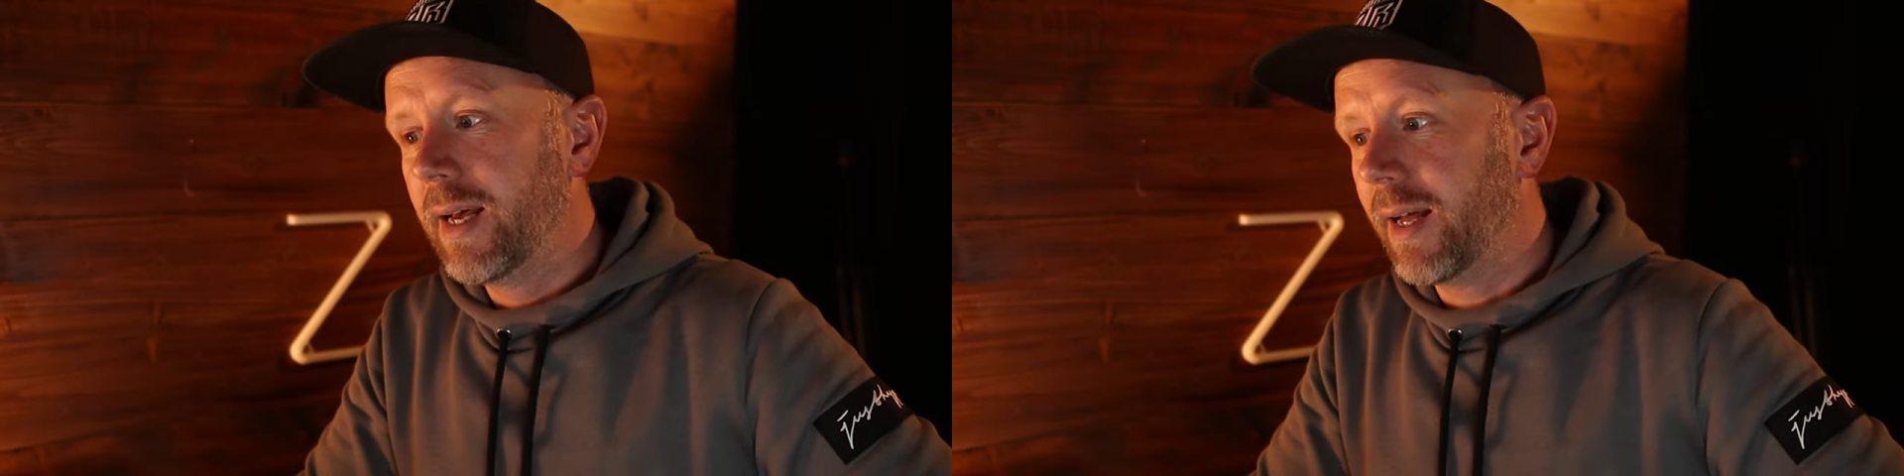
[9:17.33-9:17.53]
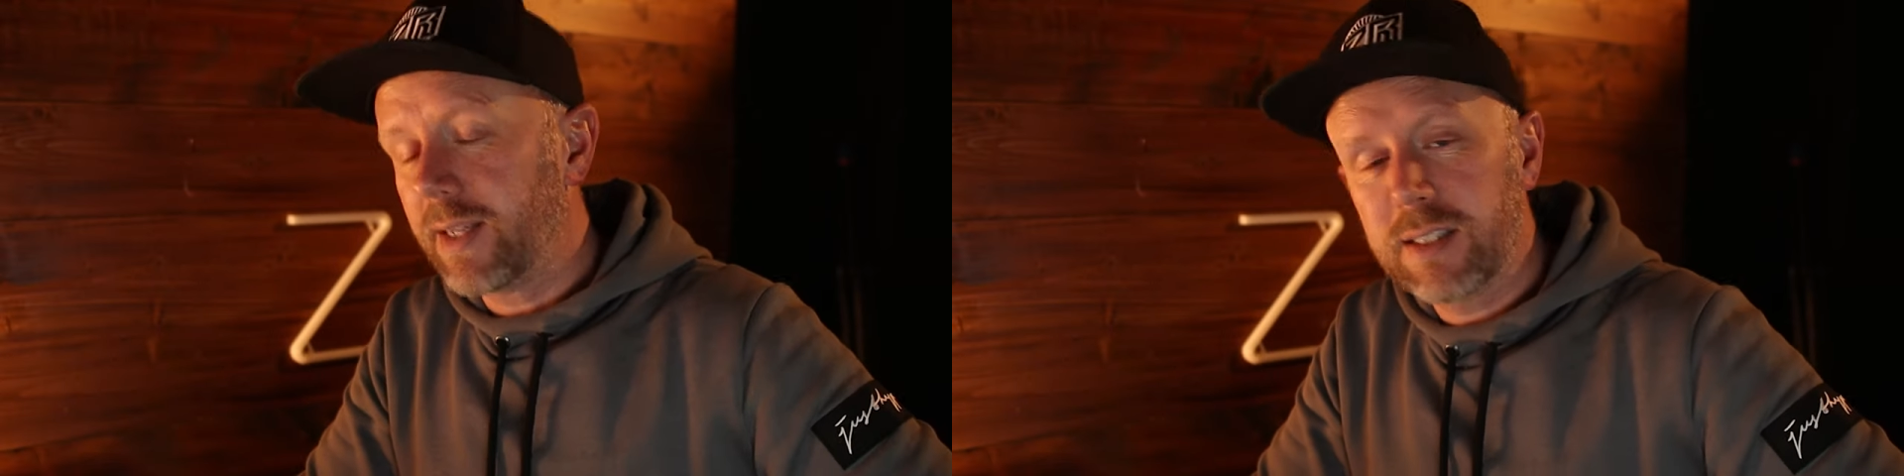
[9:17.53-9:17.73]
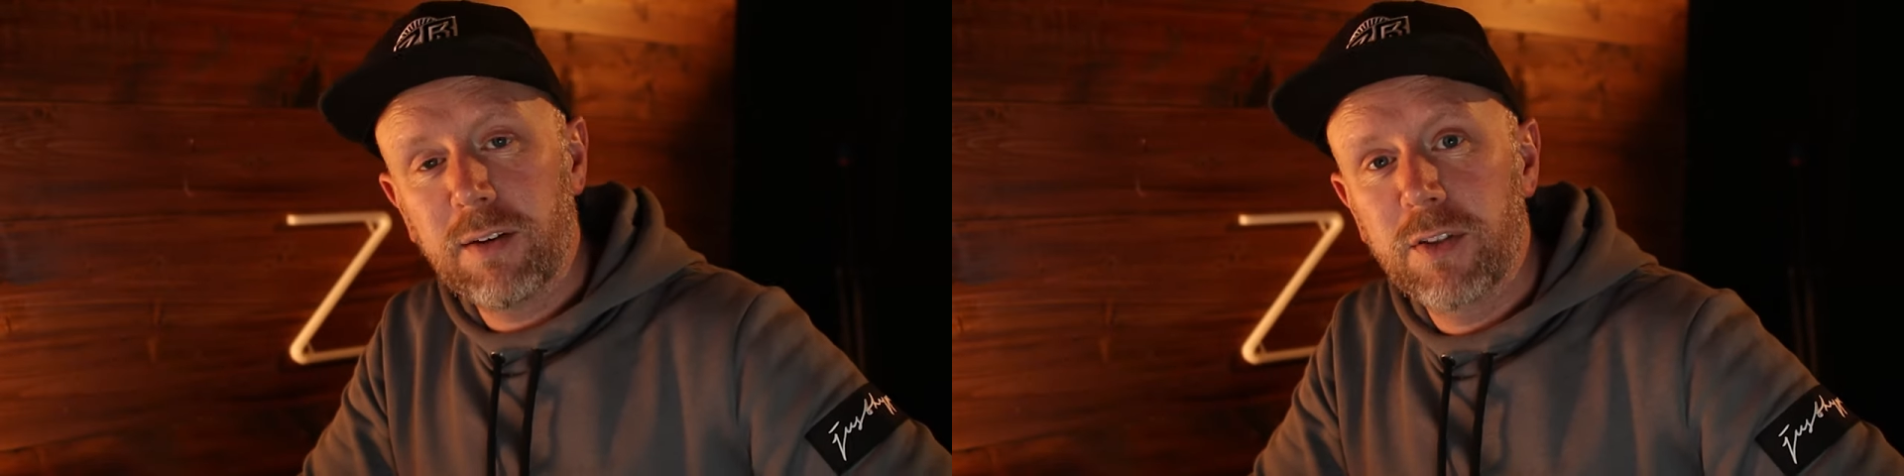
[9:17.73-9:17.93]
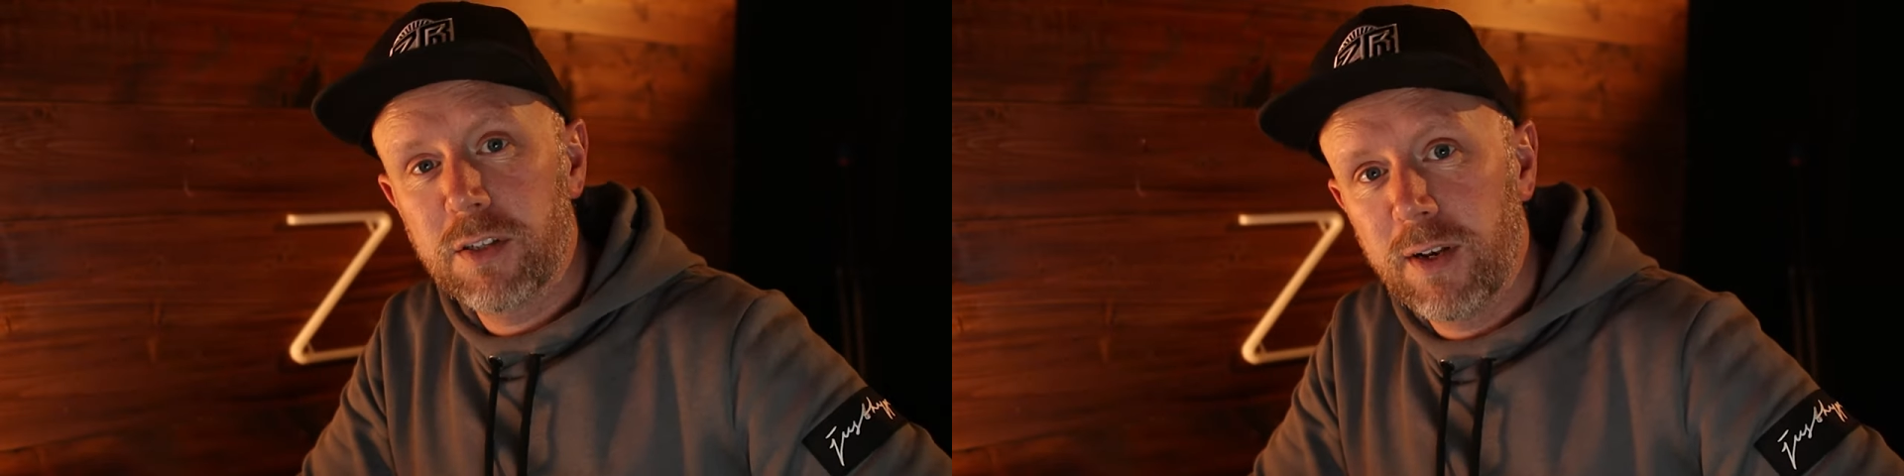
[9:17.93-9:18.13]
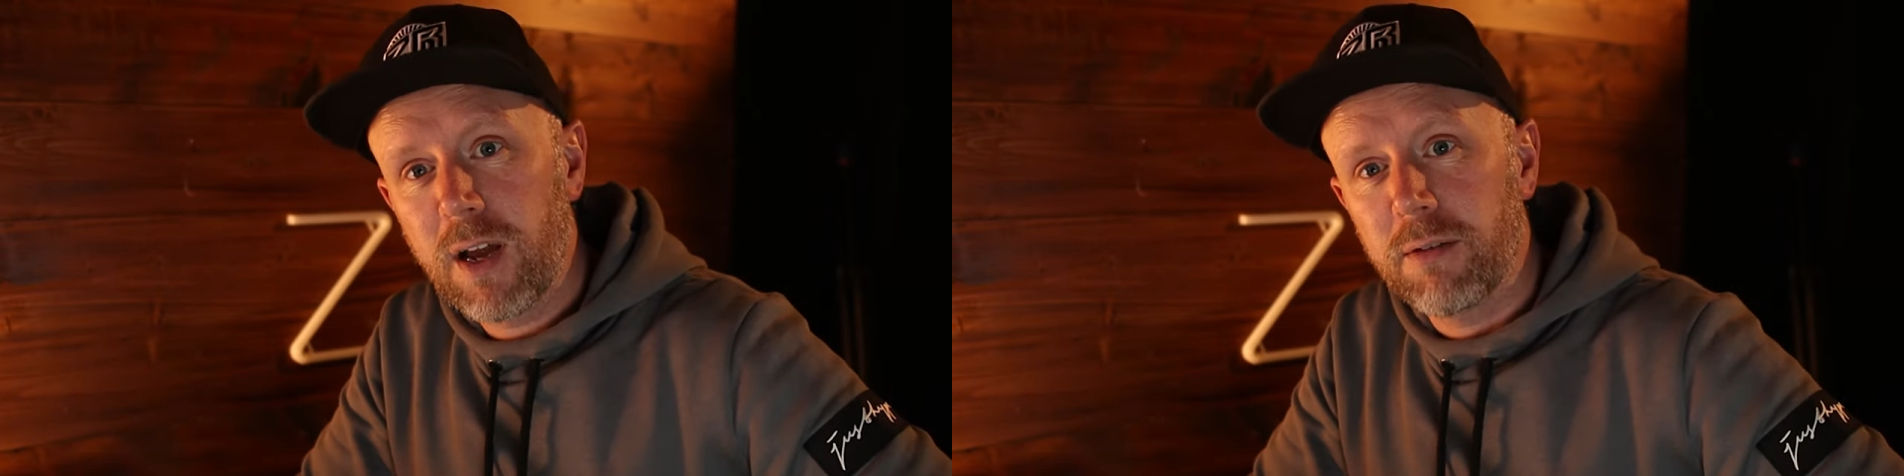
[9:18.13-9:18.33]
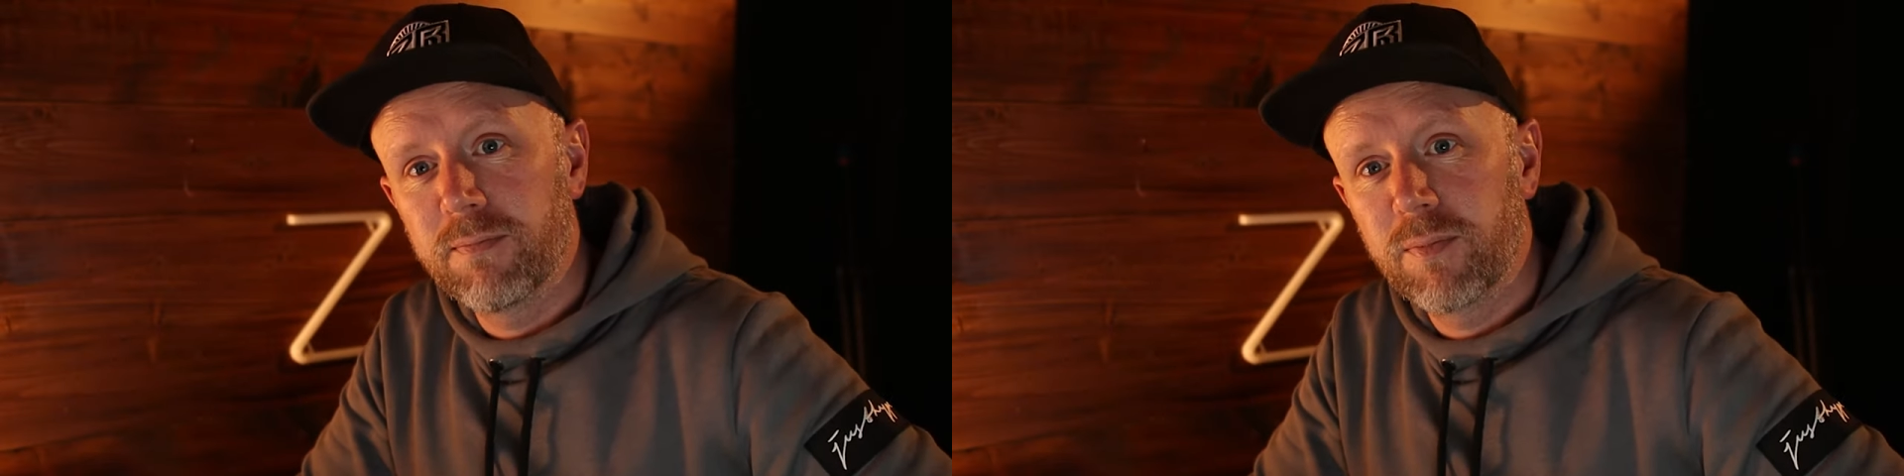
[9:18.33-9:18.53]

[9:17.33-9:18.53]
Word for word: And that's it for this video.